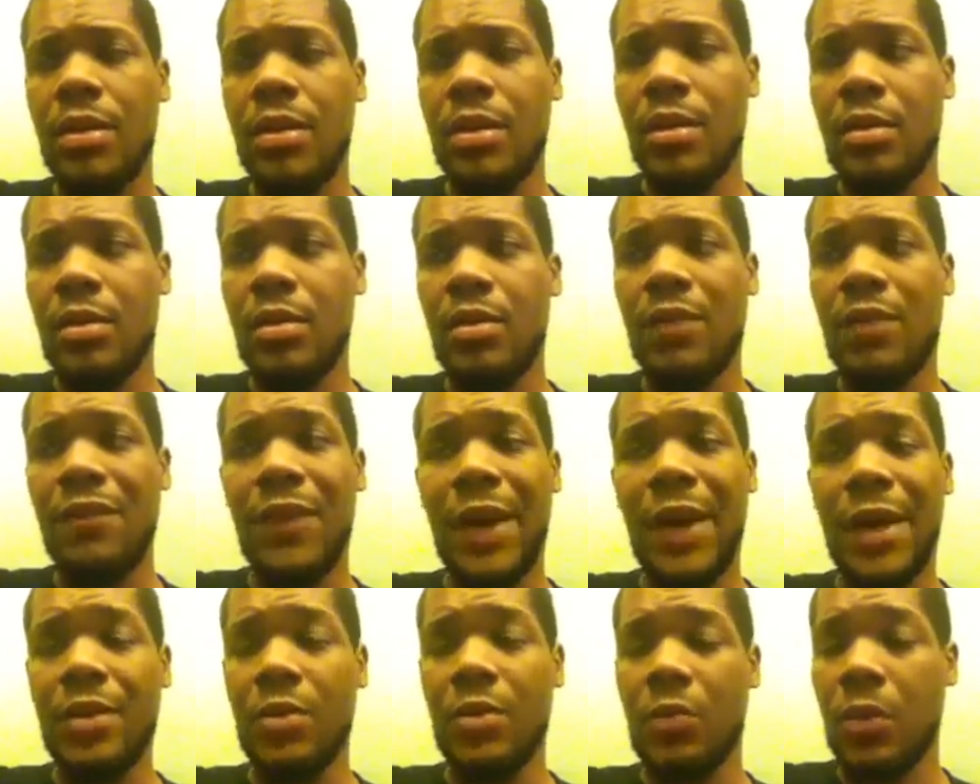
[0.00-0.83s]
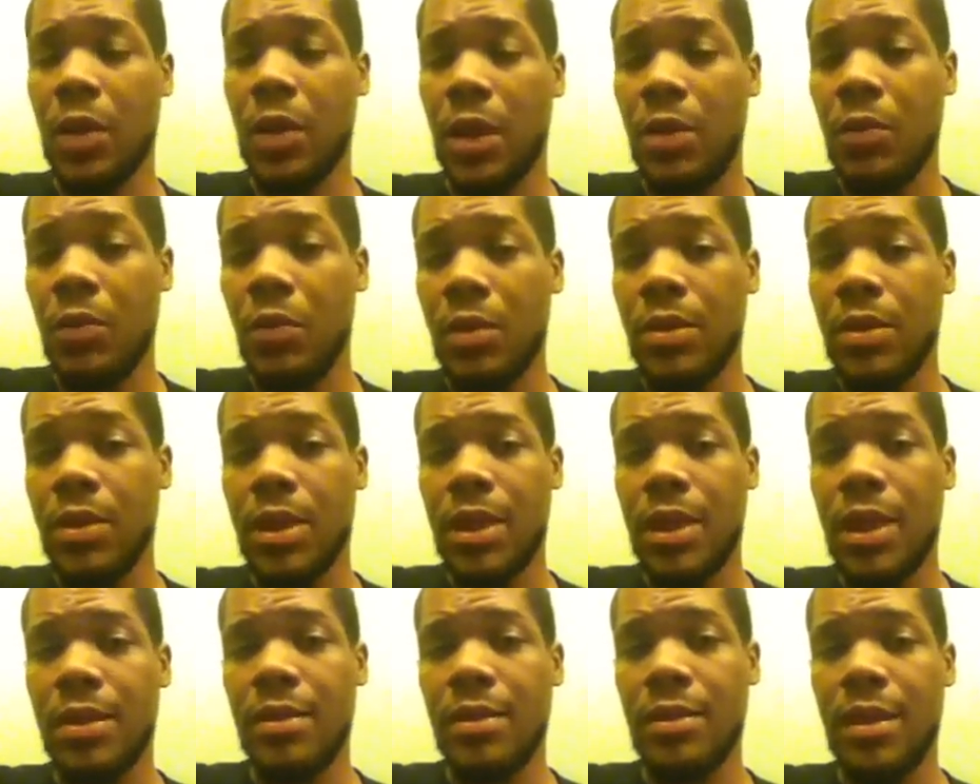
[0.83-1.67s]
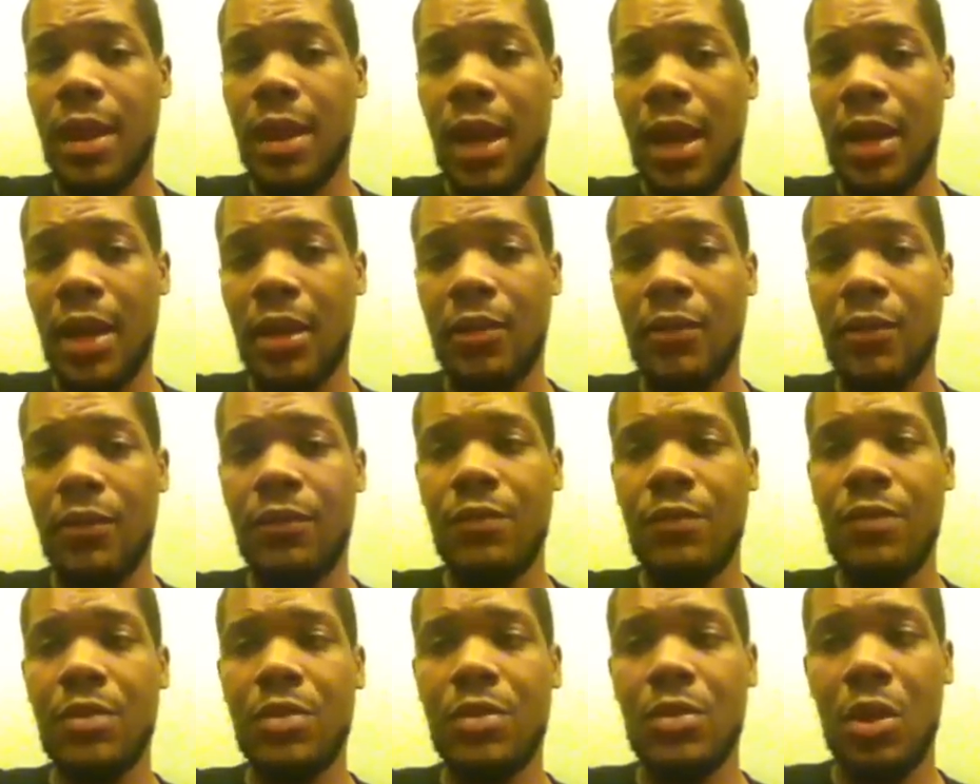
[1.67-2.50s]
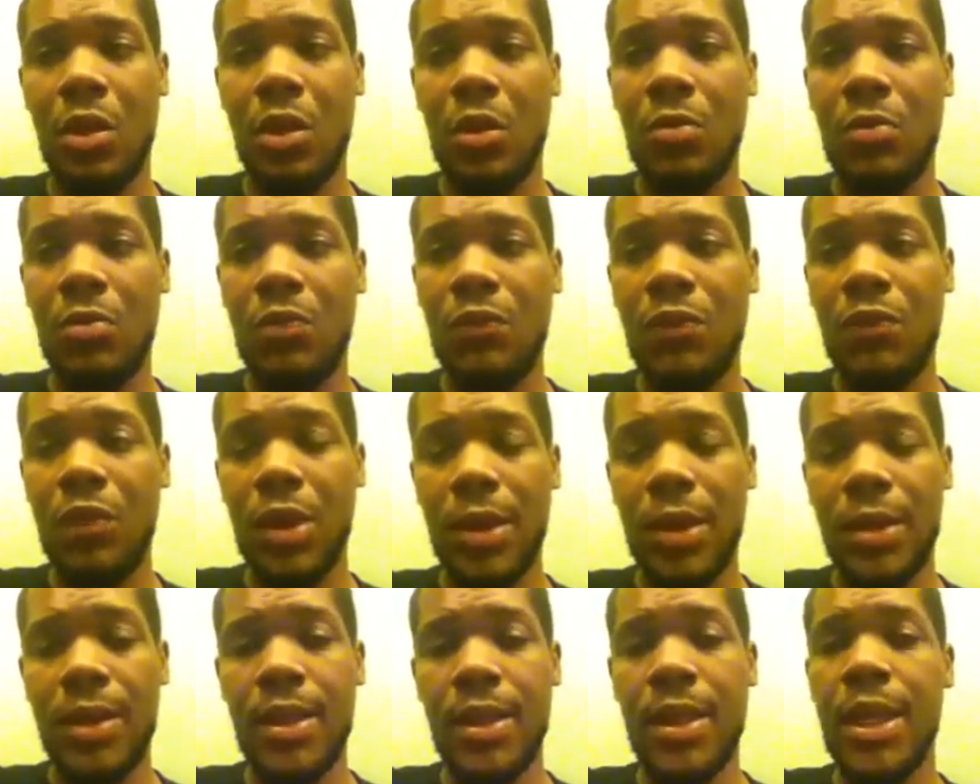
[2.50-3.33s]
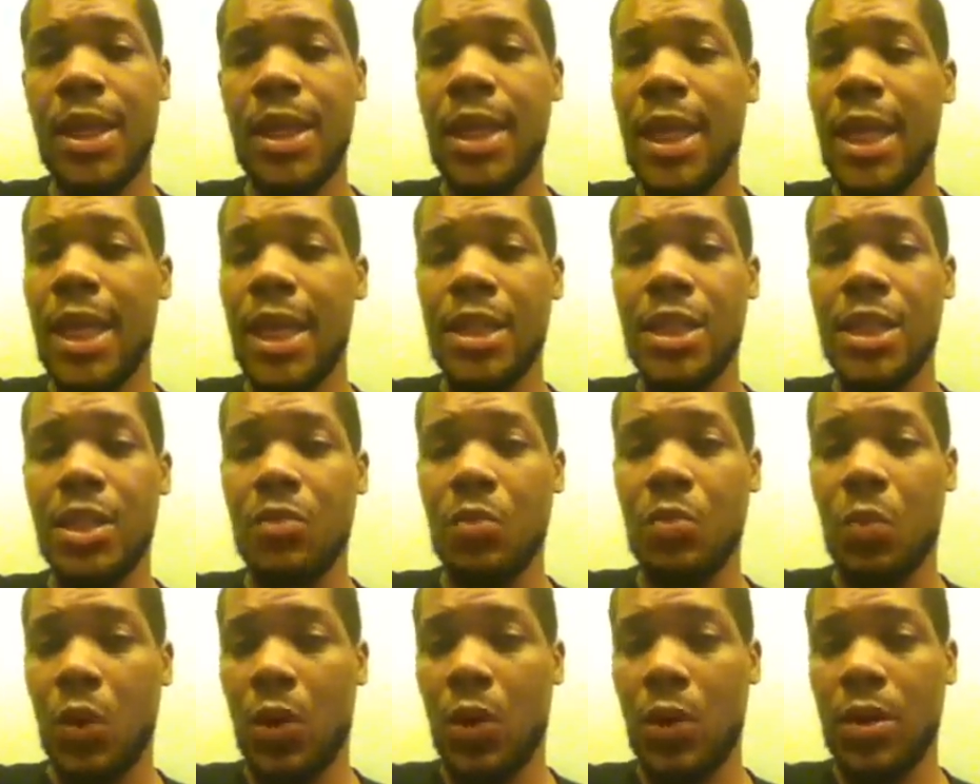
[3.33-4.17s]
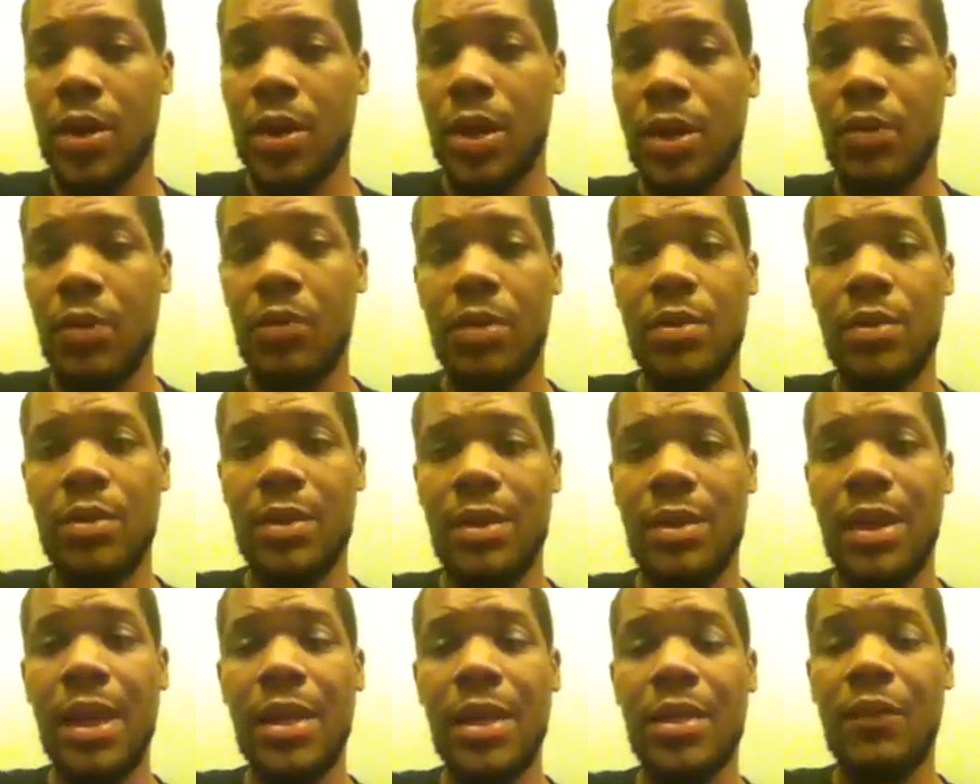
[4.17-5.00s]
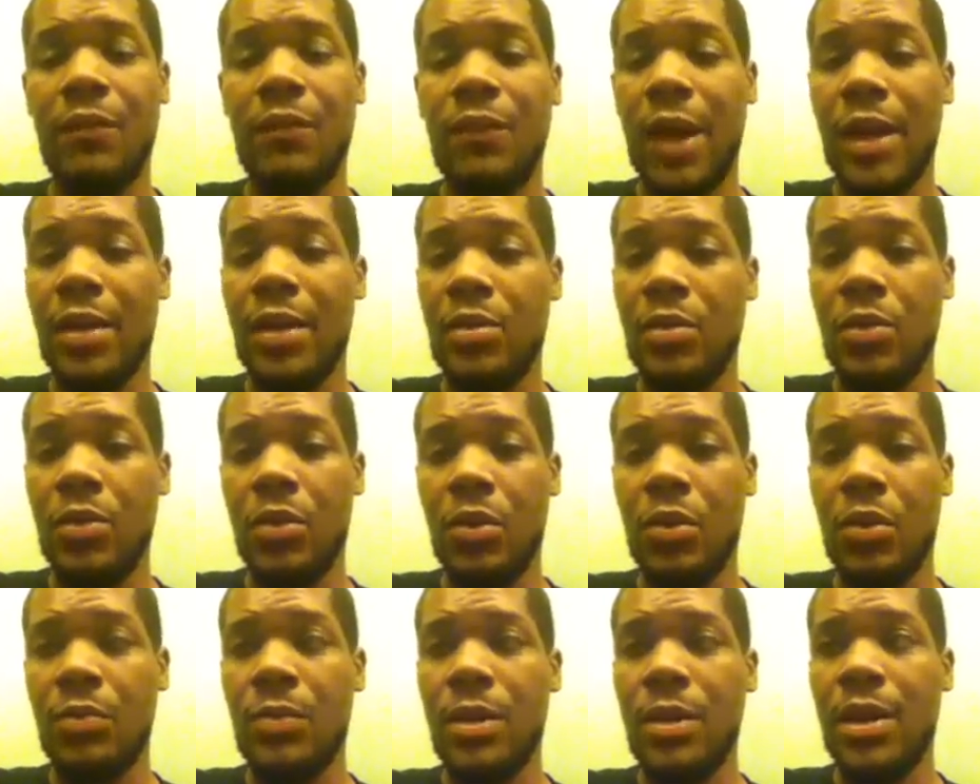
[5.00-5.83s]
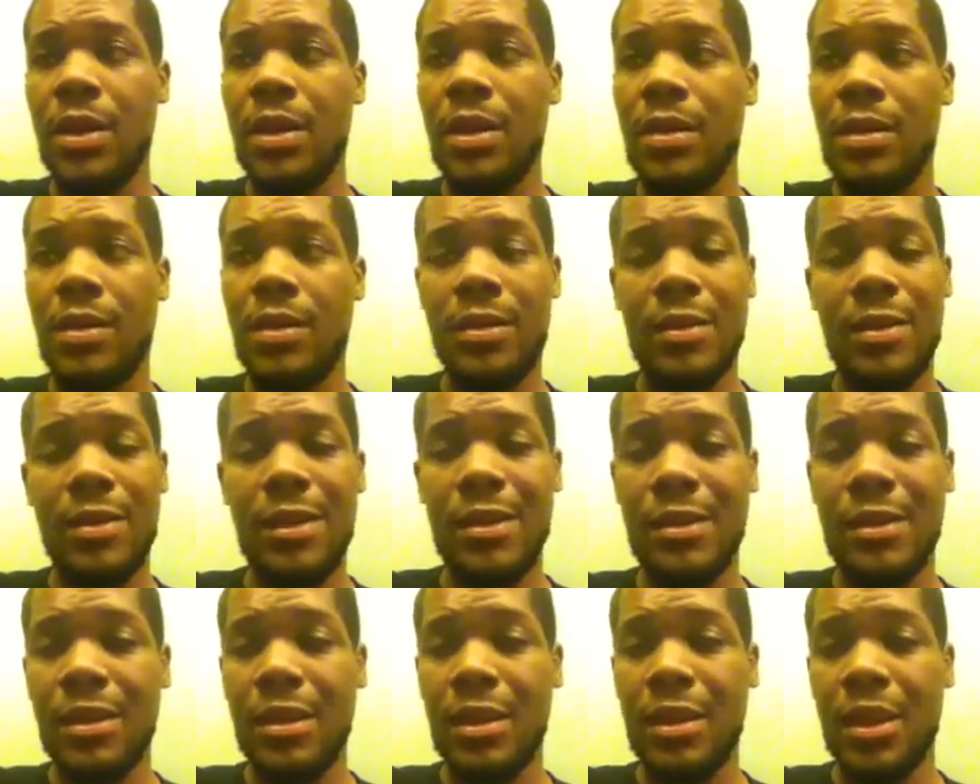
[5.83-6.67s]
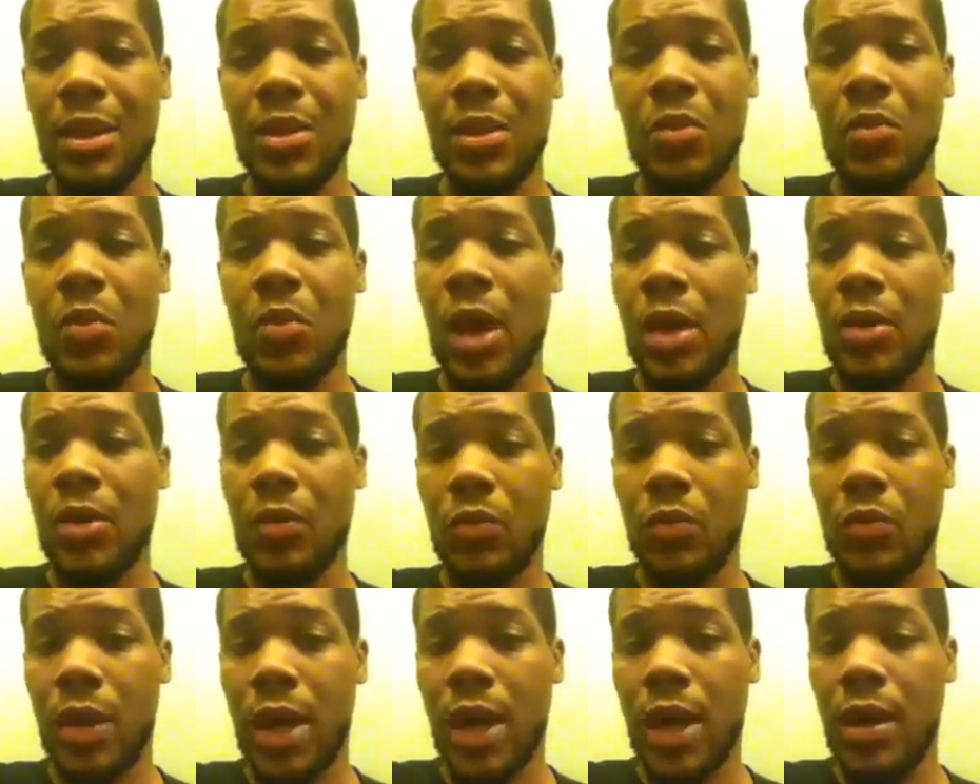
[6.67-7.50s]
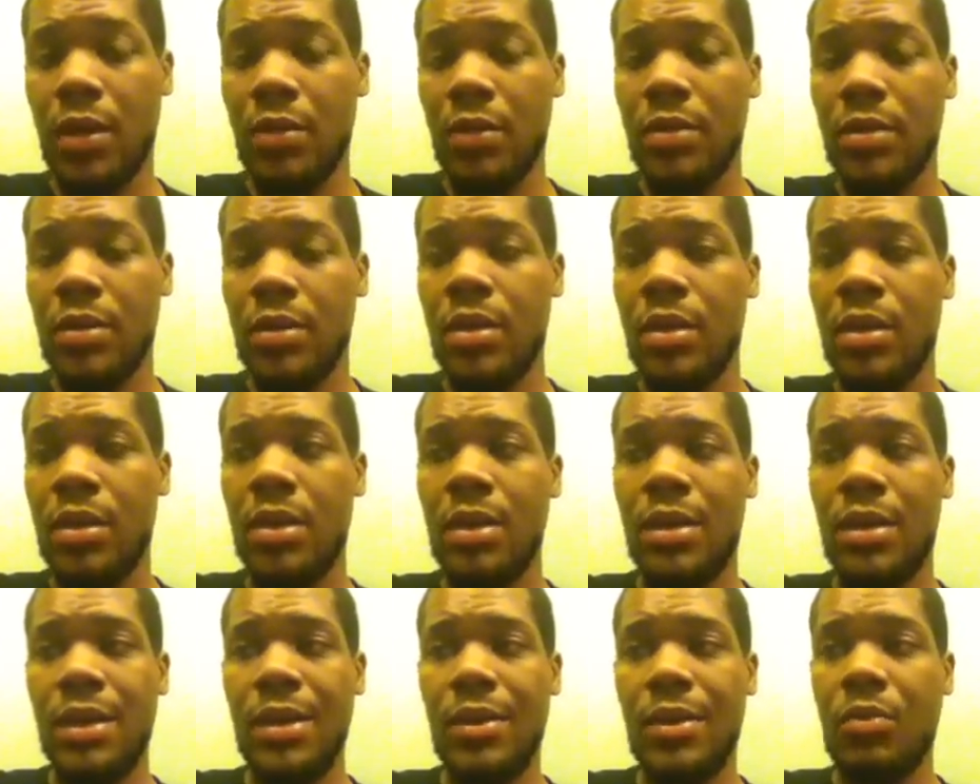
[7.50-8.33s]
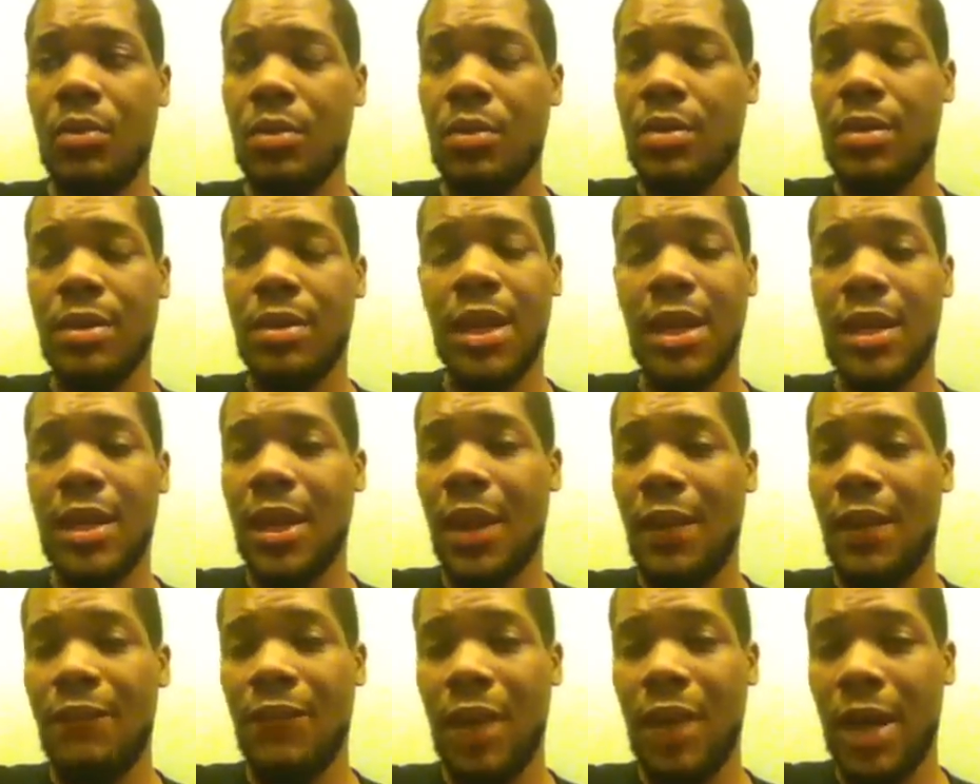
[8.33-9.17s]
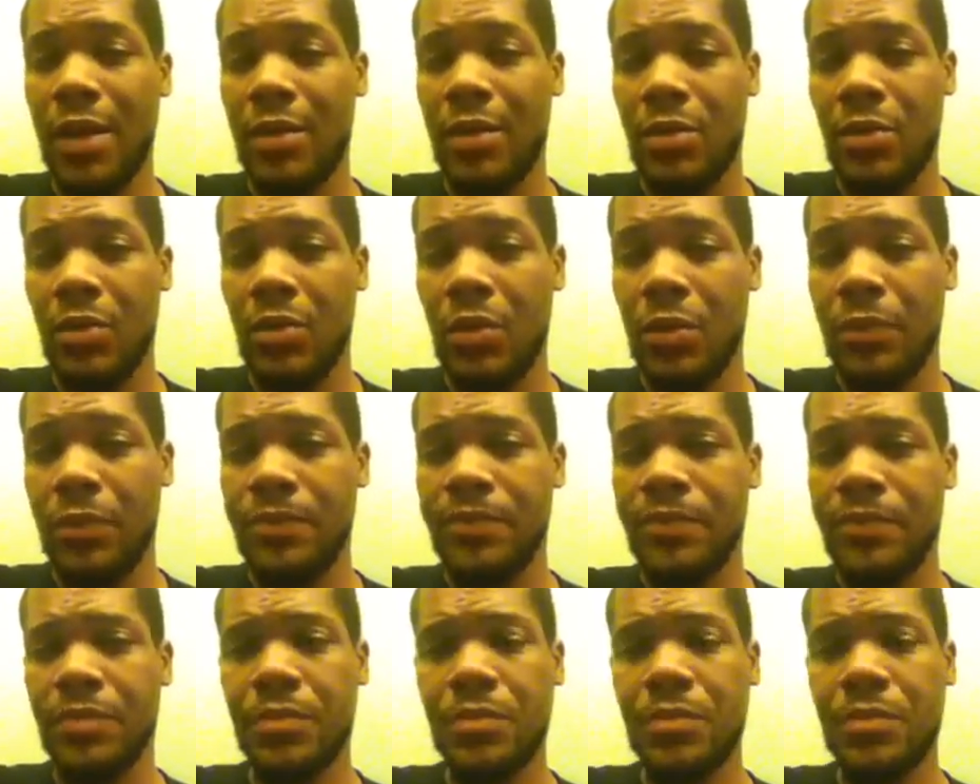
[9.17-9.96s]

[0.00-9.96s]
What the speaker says: This is a fight to where he wants to get inside of Sturm's foot and just work. He wants to take the fight to him consistently throughout the rounds. He wants to take that fight to him.